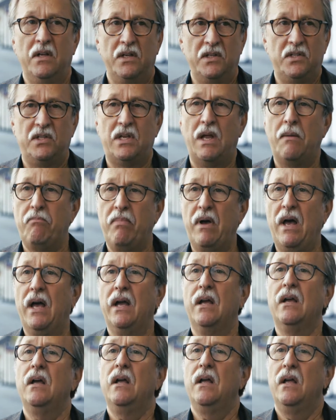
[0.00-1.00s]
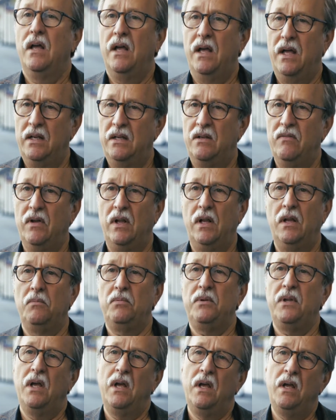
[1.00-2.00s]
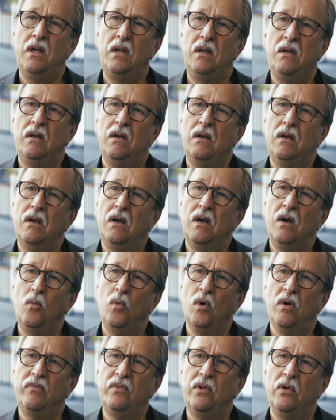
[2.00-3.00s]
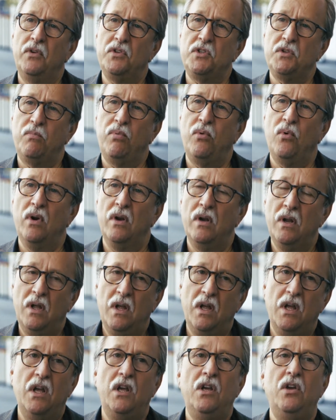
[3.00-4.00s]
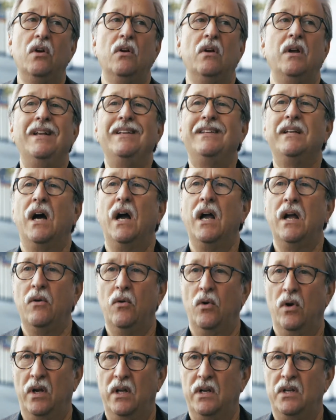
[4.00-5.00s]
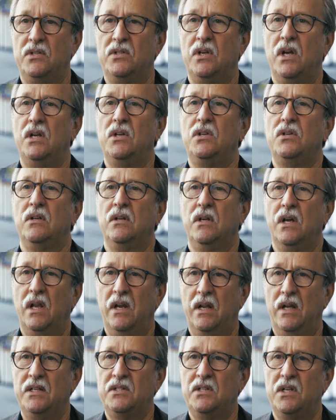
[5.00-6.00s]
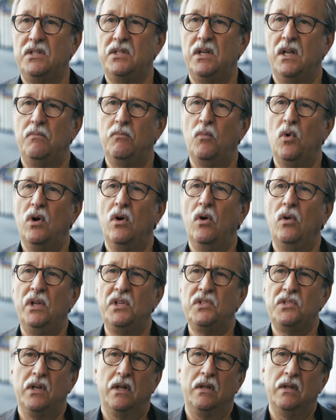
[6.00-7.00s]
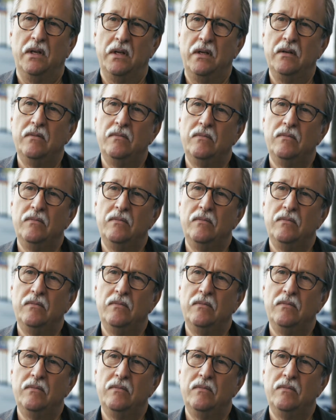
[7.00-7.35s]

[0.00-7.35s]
stepped back and developed a workflow to support your entire organization, kind of, as I said, more holistically.